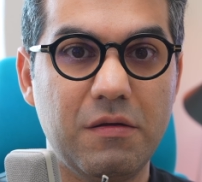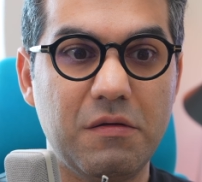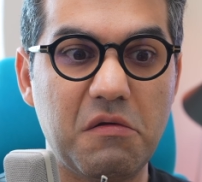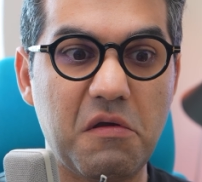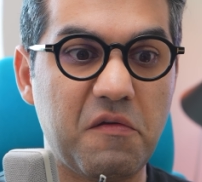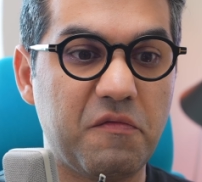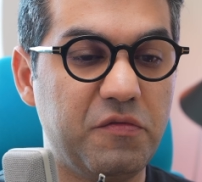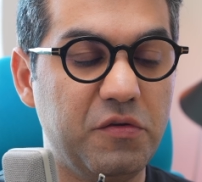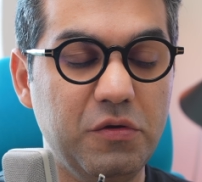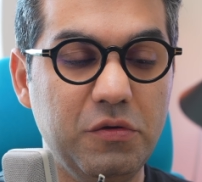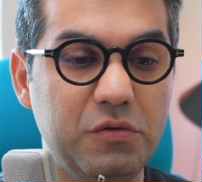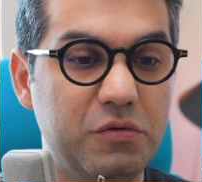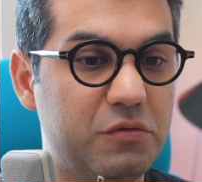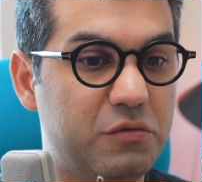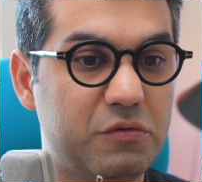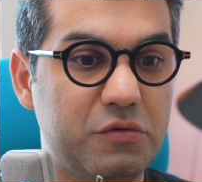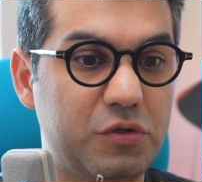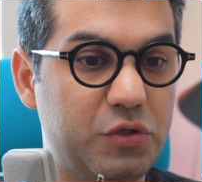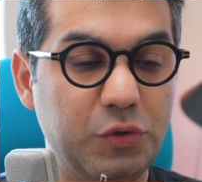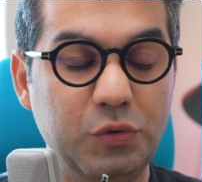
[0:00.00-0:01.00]
If you
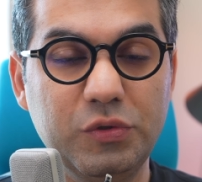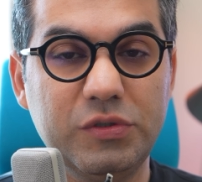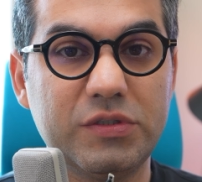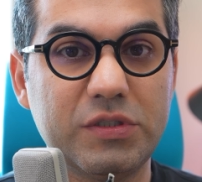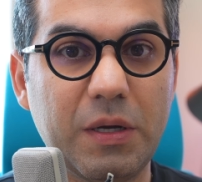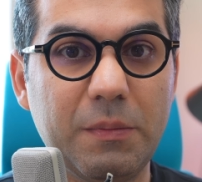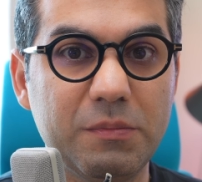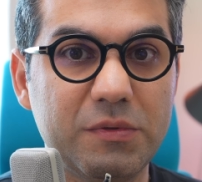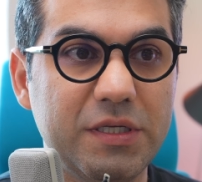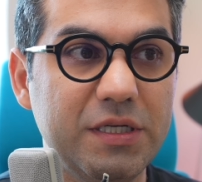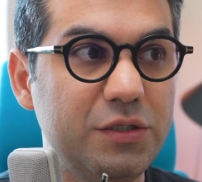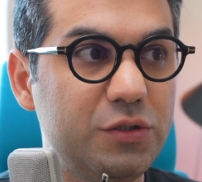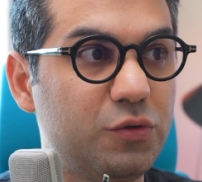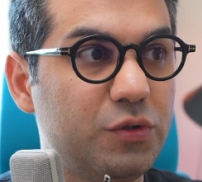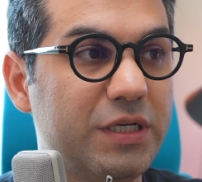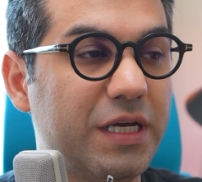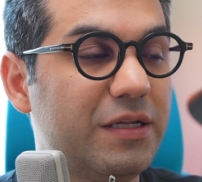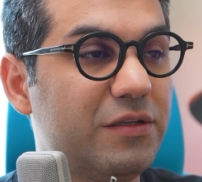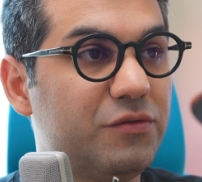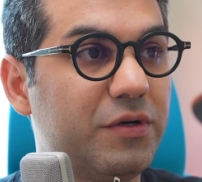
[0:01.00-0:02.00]
do something to
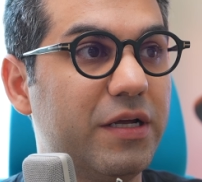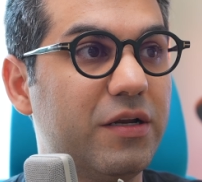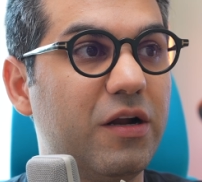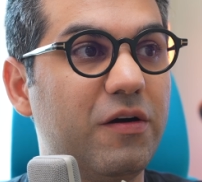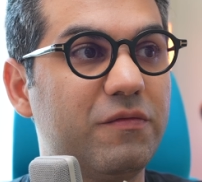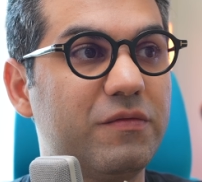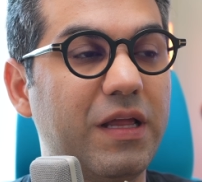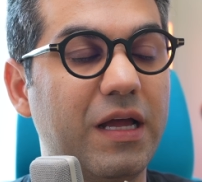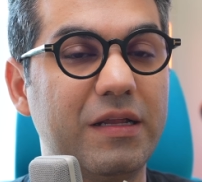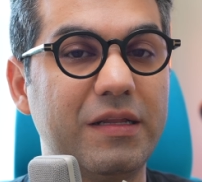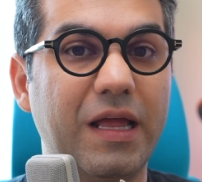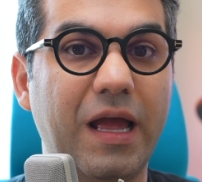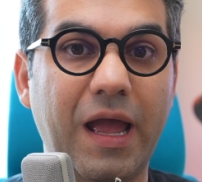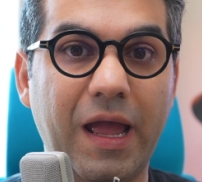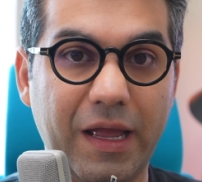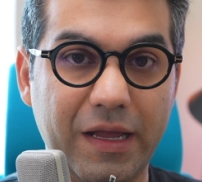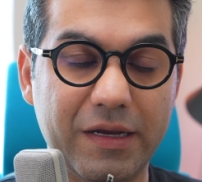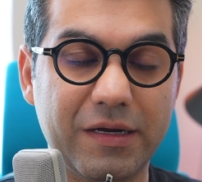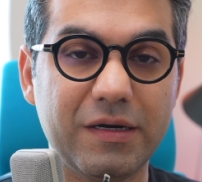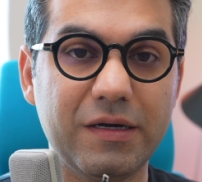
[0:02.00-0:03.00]
get rid of that
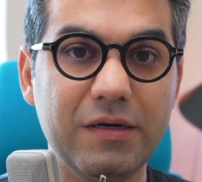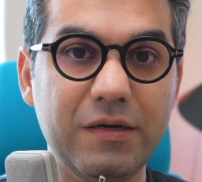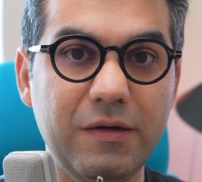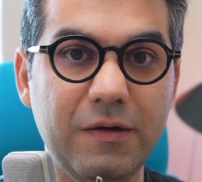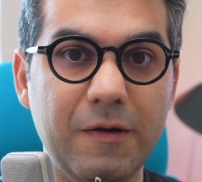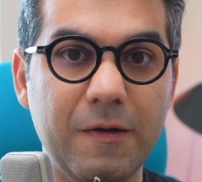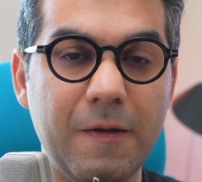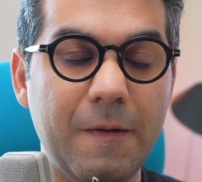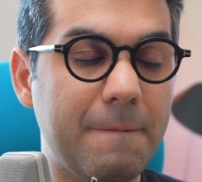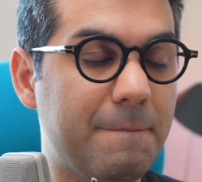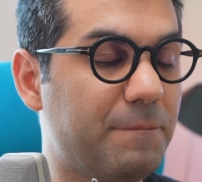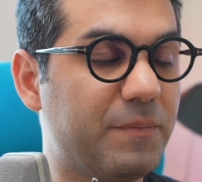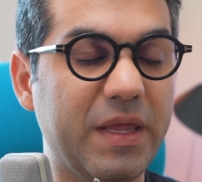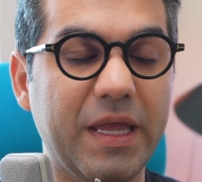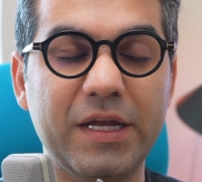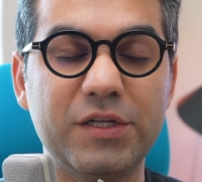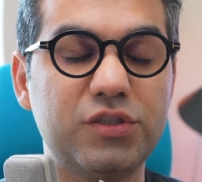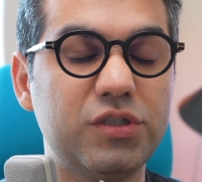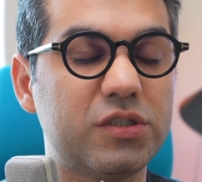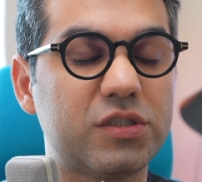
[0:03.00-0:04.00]
anger,
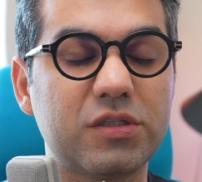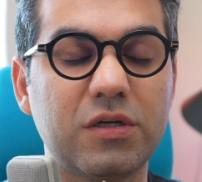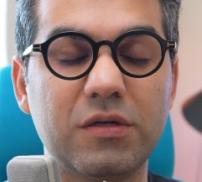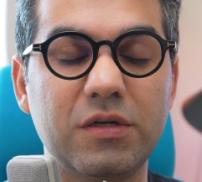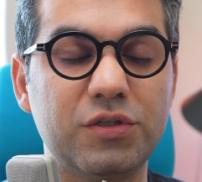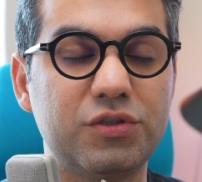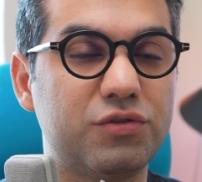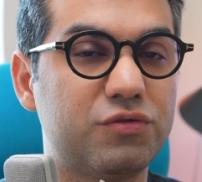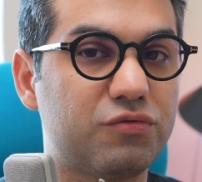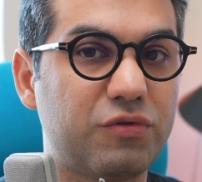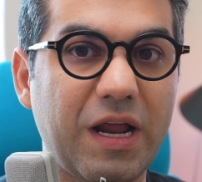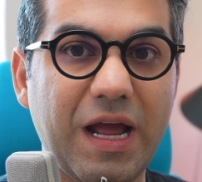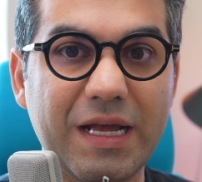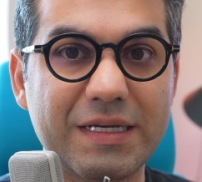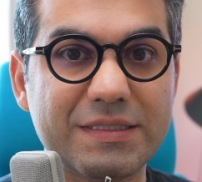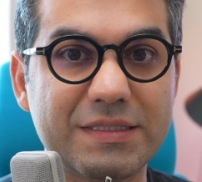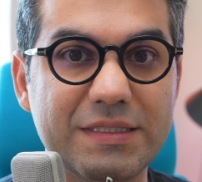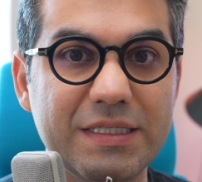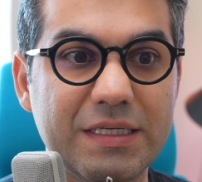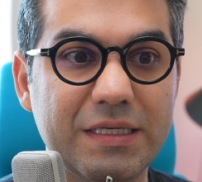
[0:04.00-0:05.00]
it's just gonna
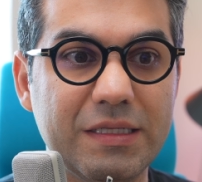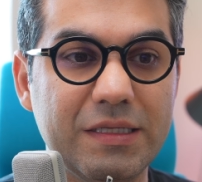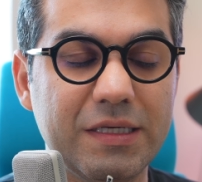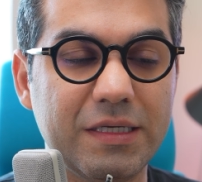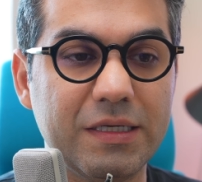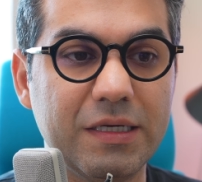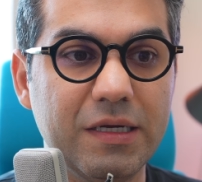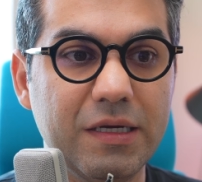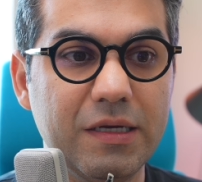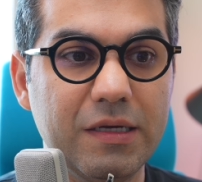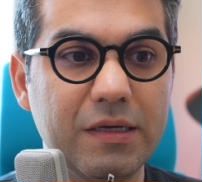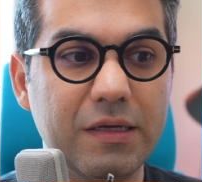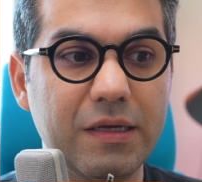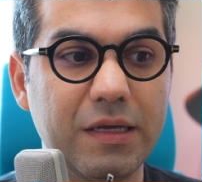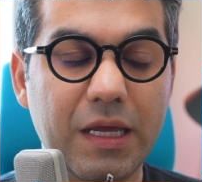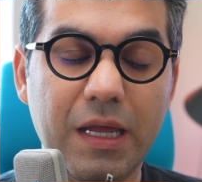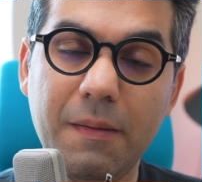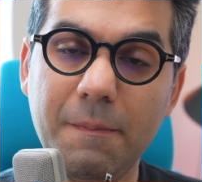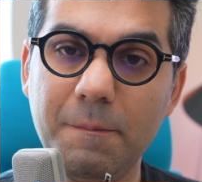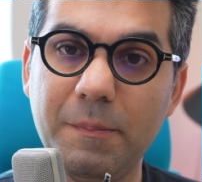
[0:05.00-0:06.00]
drastically
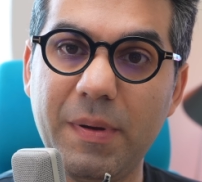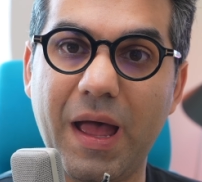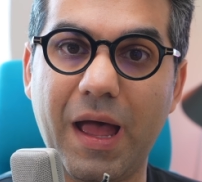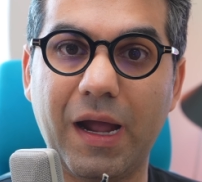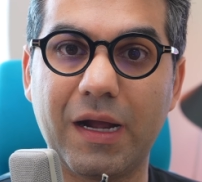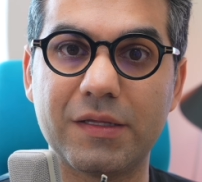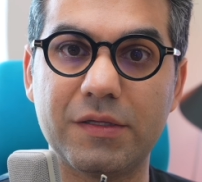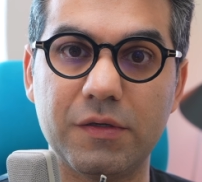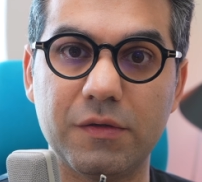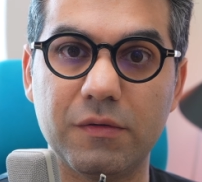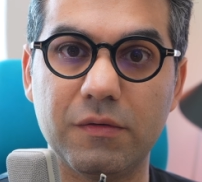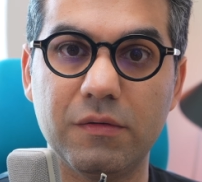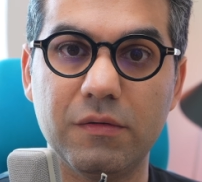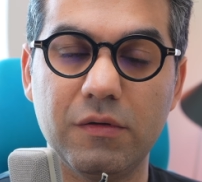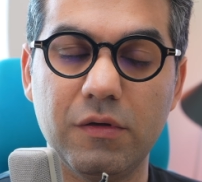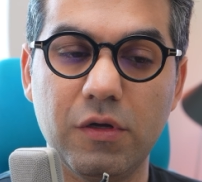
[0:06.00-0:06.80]
impact you.